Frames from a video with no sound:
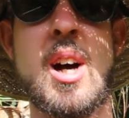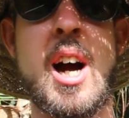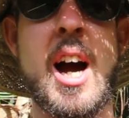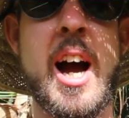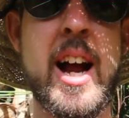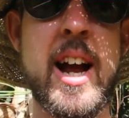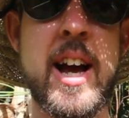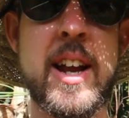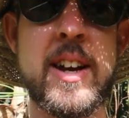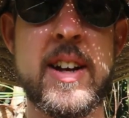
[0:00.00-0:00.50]

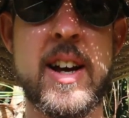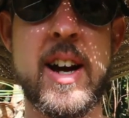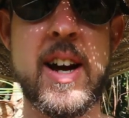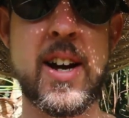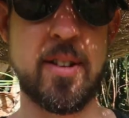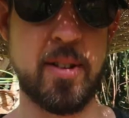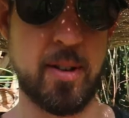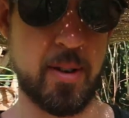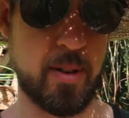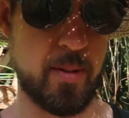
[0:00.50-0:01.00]
I hadn't
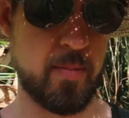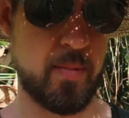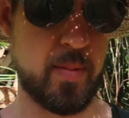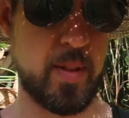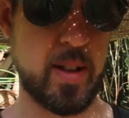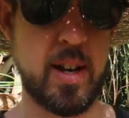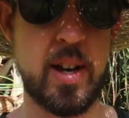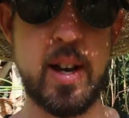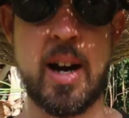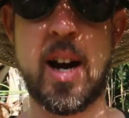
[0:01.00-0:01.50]
either.
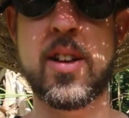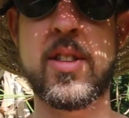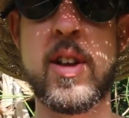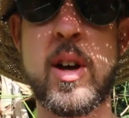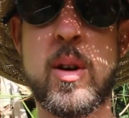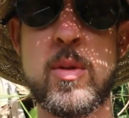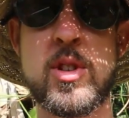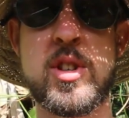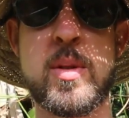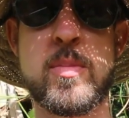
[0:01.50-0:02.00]
I
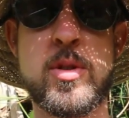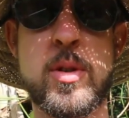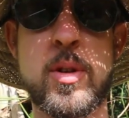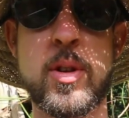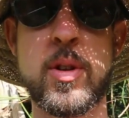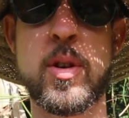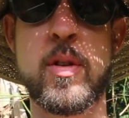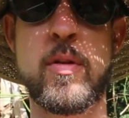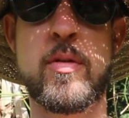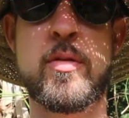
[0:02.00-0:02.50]
thought it was some
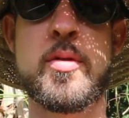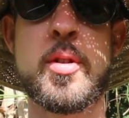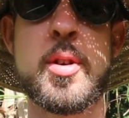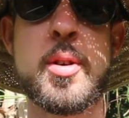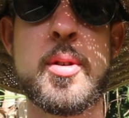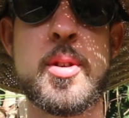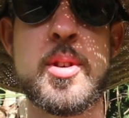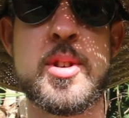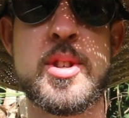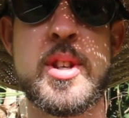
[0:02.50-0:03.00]
sort of little
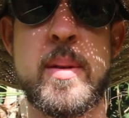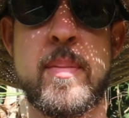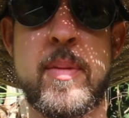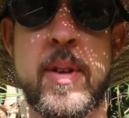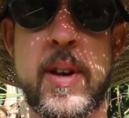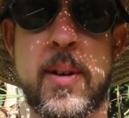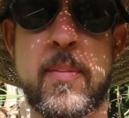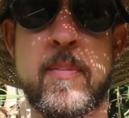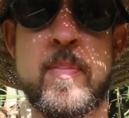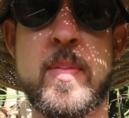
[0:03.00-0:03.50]
fruit or
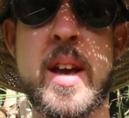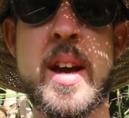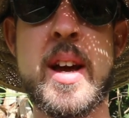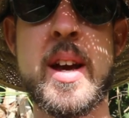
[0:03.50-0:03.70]
something.